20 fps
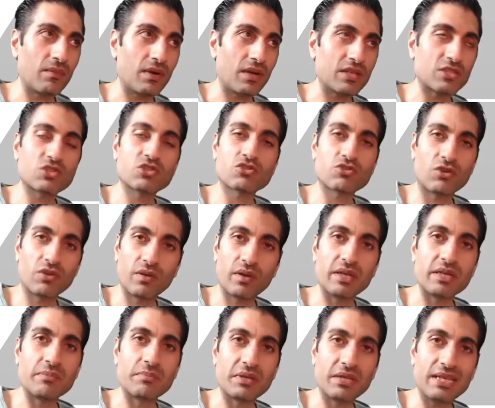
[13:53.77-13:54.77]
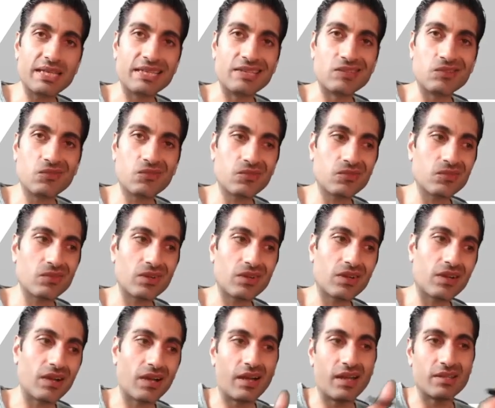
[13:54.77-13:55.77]
I strongly believe,
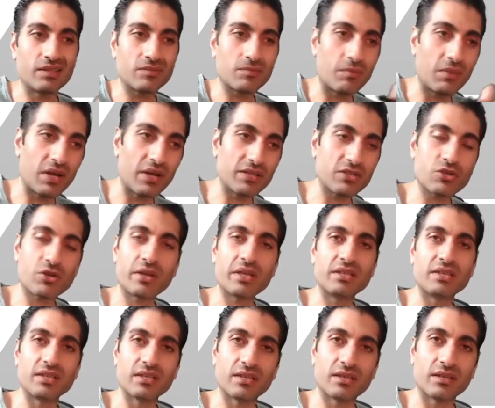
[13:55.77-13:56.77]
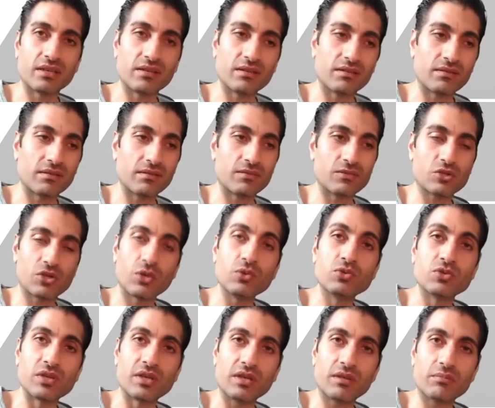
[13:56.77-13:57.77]
and my trading
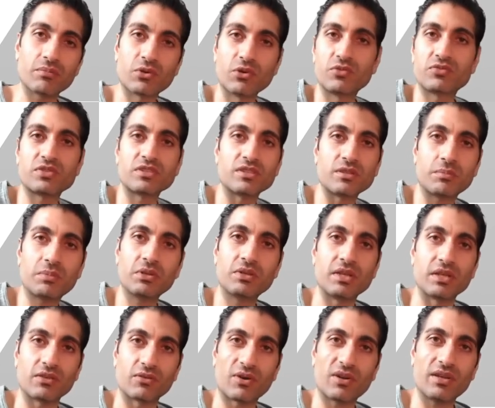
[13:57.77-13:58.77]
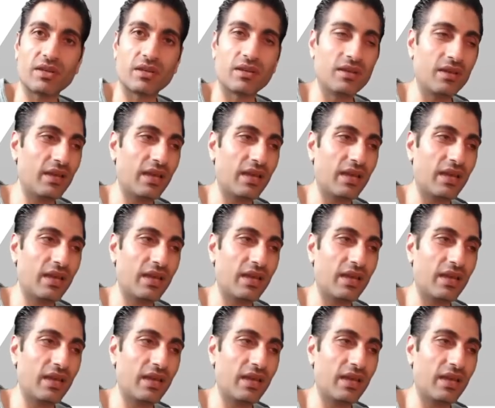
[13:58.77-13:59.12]
shows it, proof's in the pudding, right?